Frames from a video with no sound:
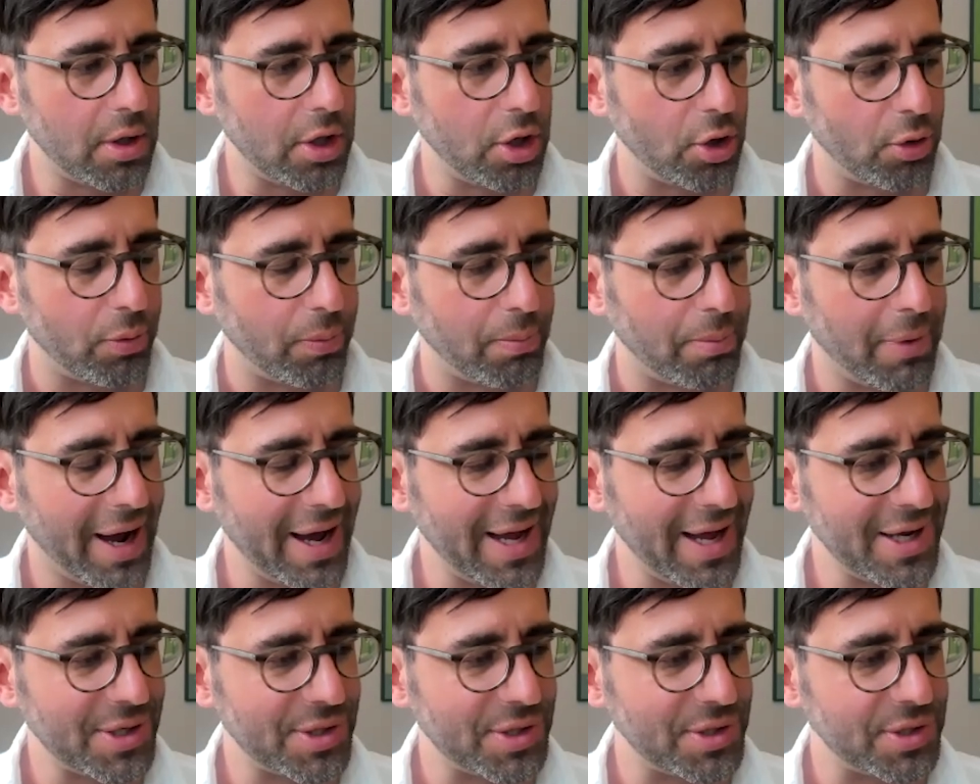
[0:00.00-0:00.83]
you know
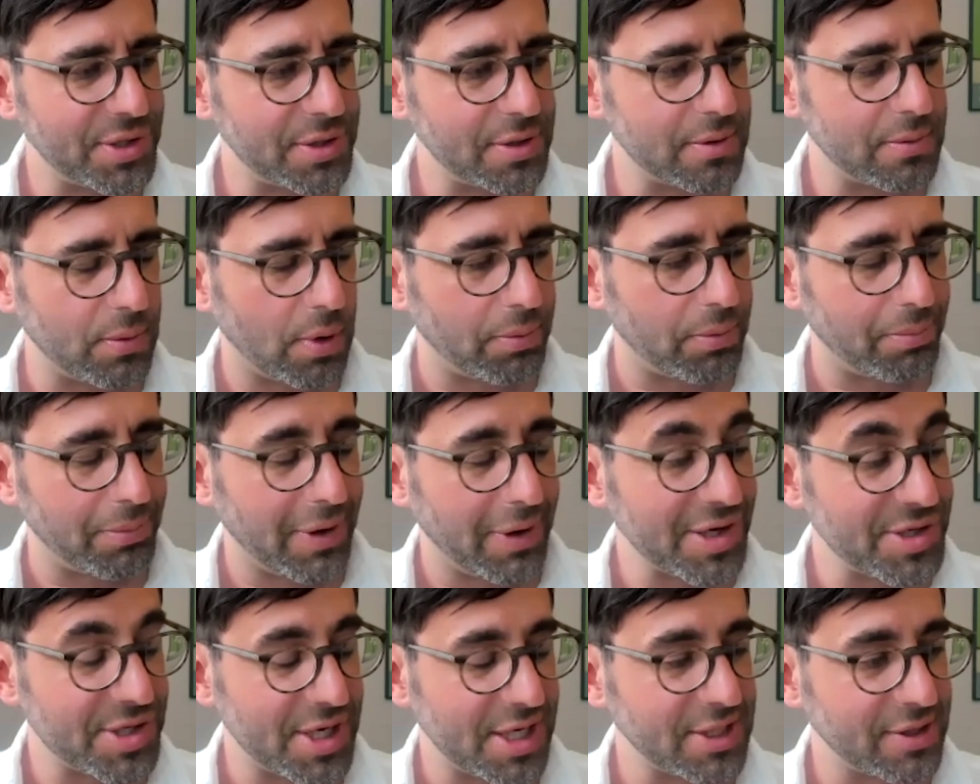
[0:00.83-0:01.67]
my well
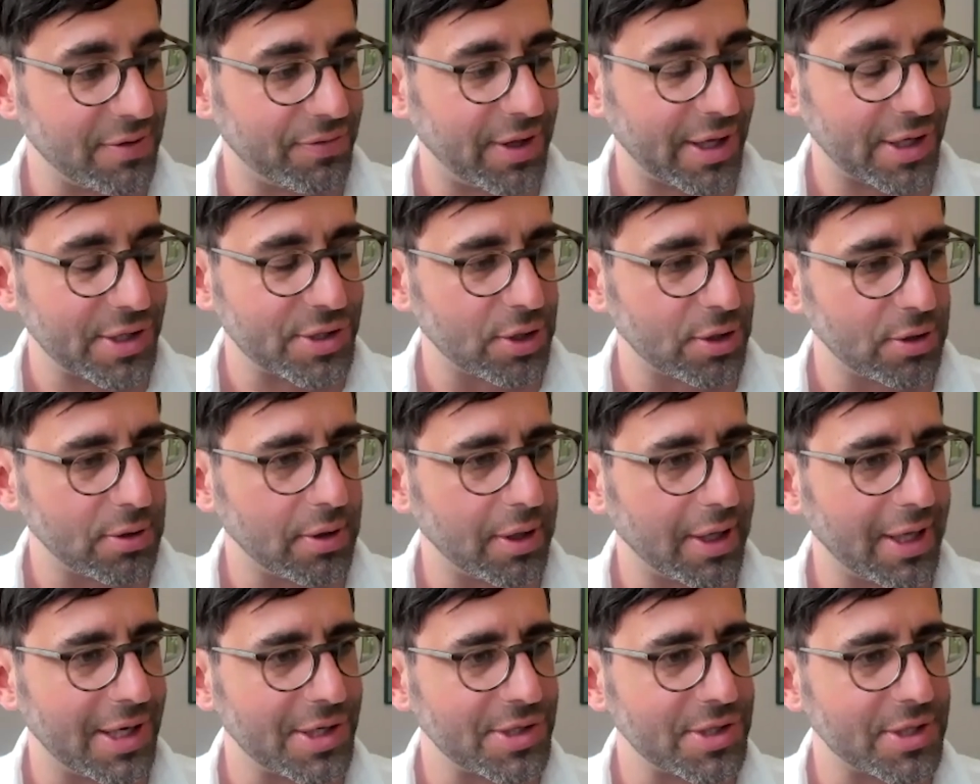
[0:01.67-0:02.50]
my sense of things
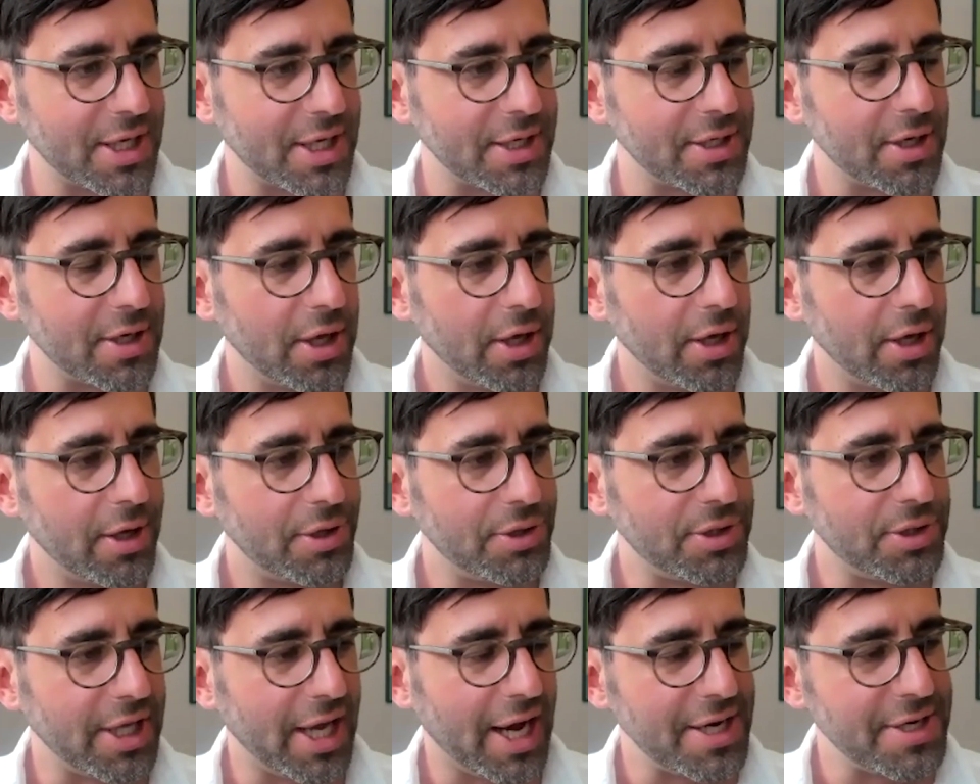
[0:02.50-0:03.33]
certainly is that
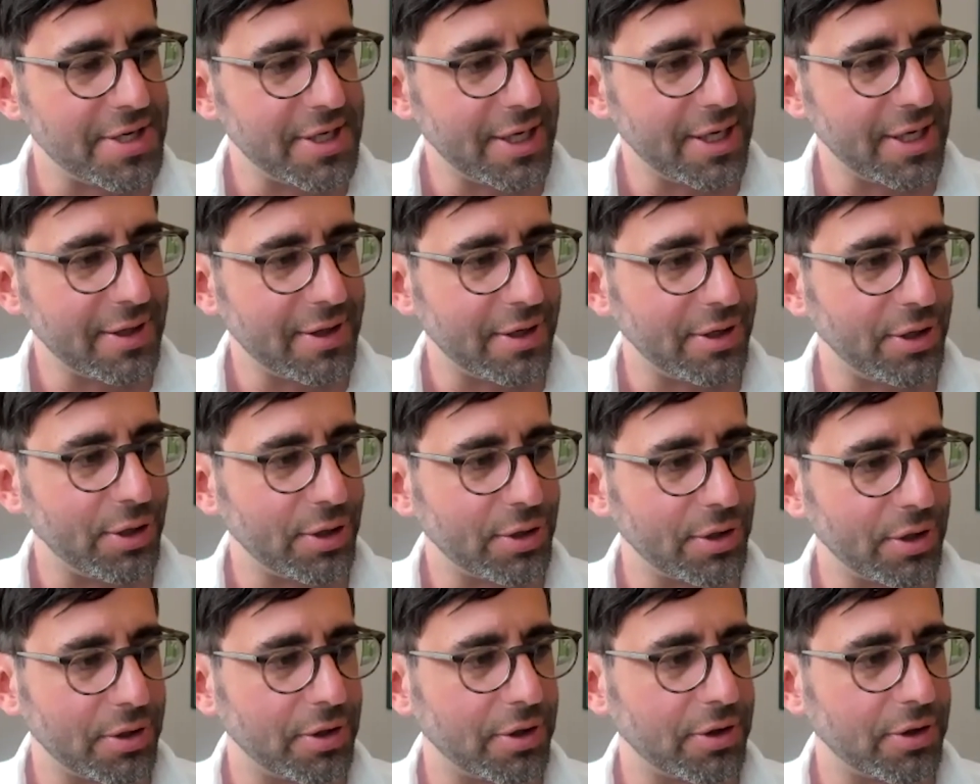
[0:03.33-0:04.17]
the idea that
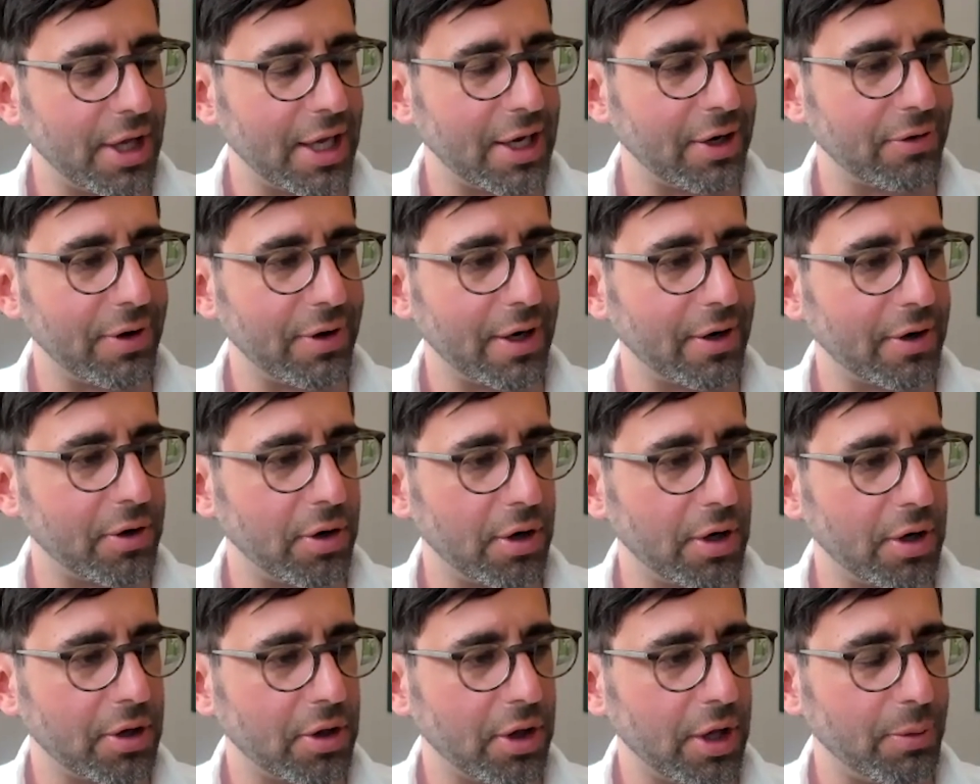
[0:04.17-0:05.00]
you can learn to think crit-
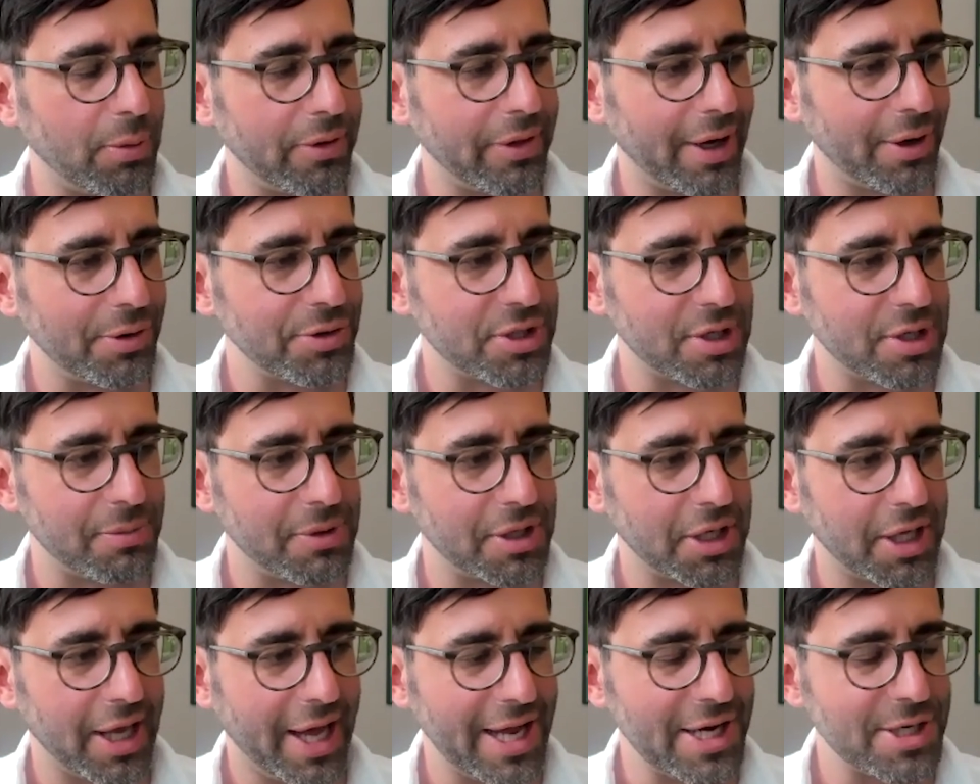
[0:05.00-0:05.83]
critically without some
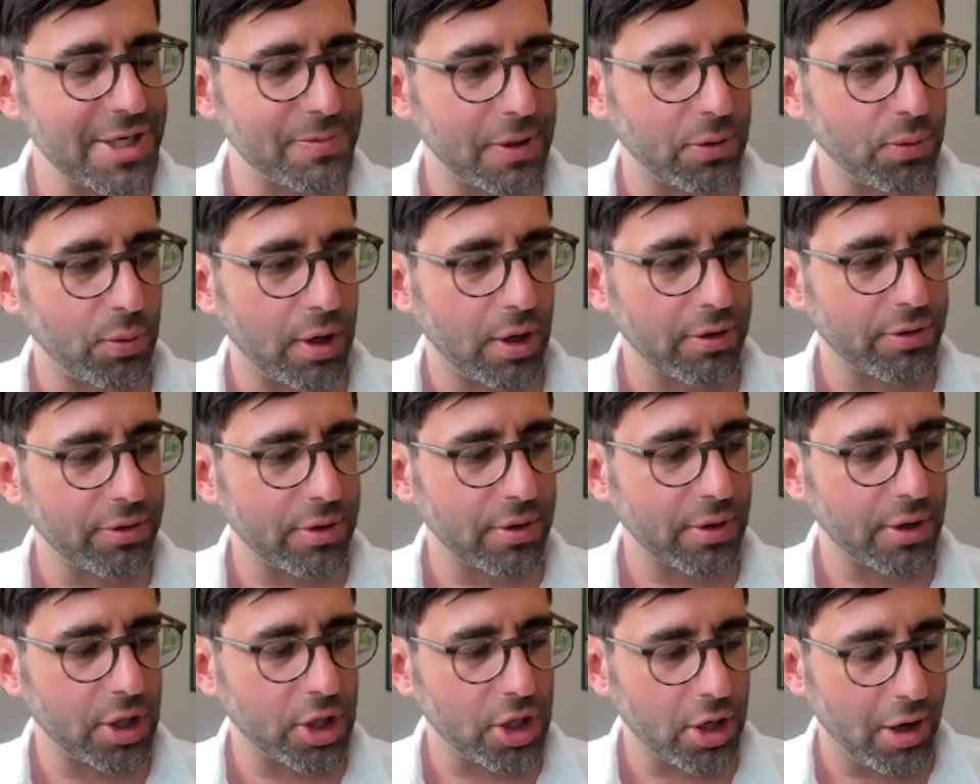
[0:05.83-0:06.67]
engagement
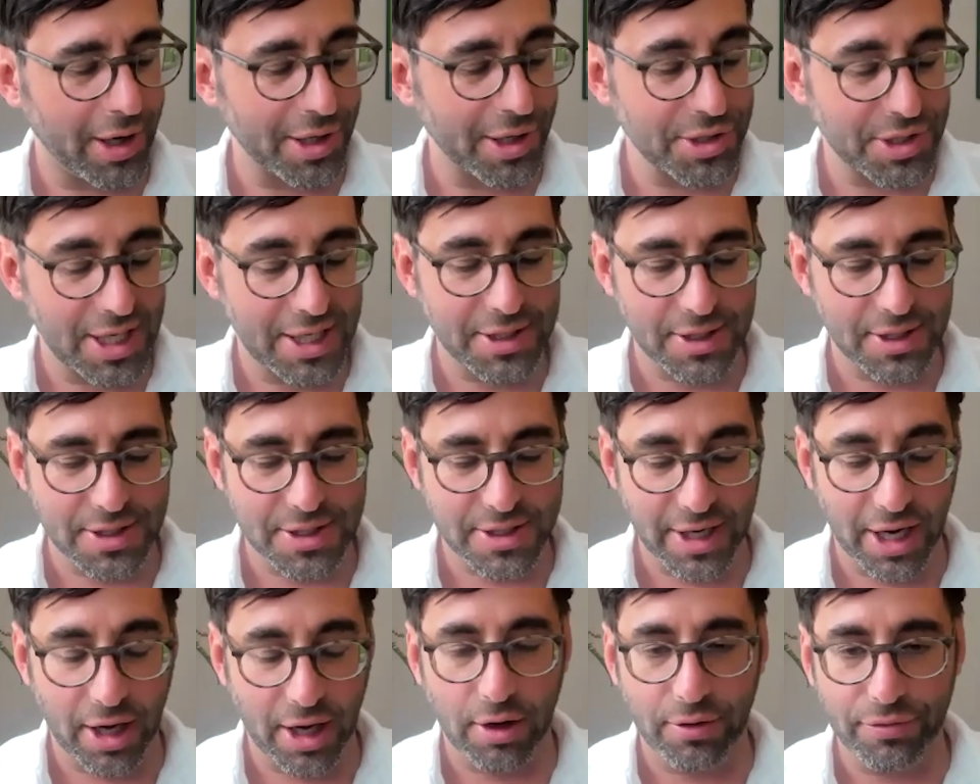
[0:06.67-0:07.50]
with content
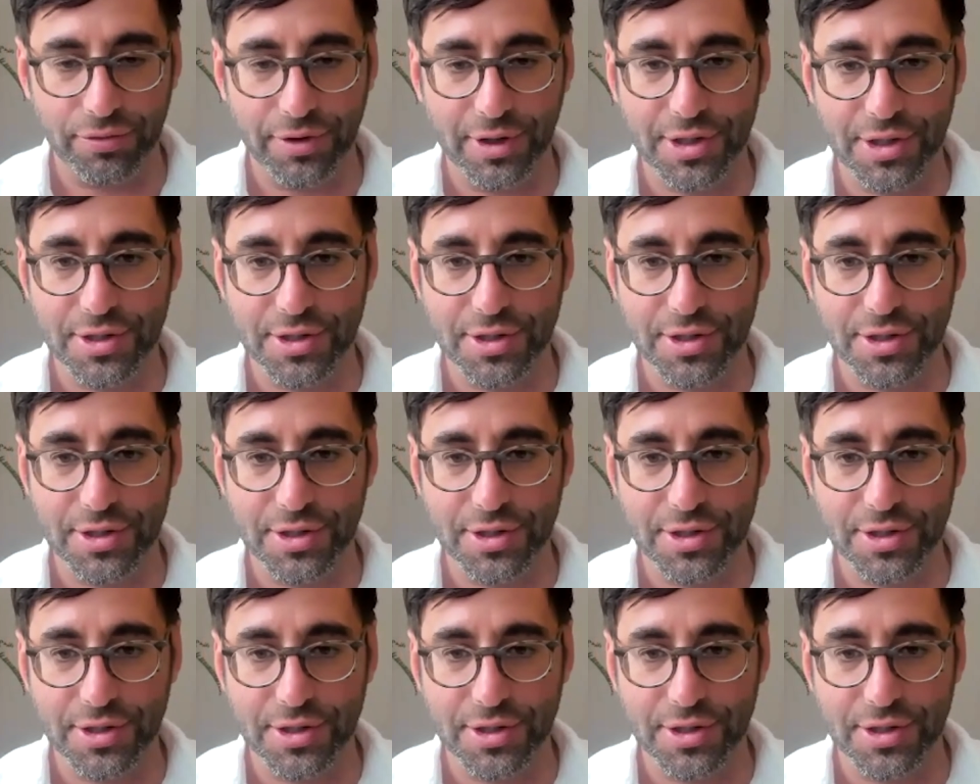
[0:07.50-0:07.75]
itself.